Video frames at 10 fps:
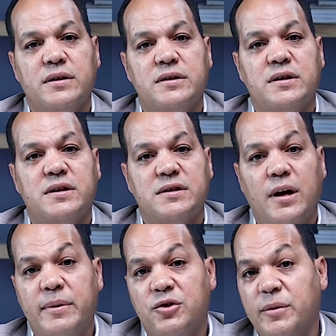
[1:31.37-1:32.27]
This is
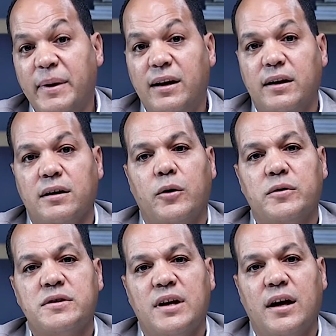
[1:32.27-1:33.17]
established mainly
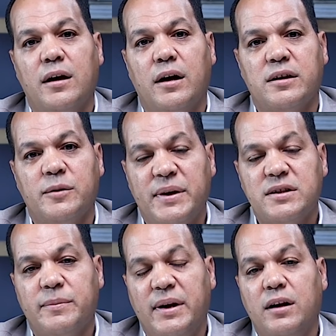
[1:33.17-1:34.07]
on and
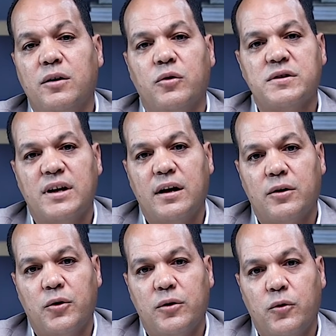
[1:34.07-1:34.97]
based mainly on the
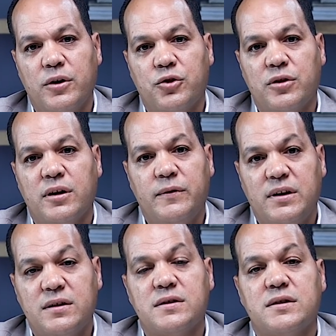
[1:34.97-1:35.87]
Royal College
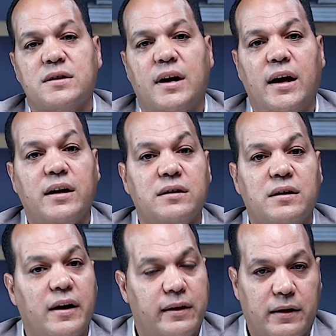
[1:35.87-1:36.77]
evidence and
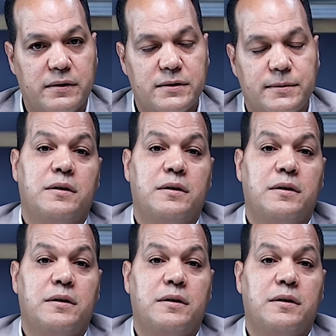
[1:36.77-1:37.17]
guidelines.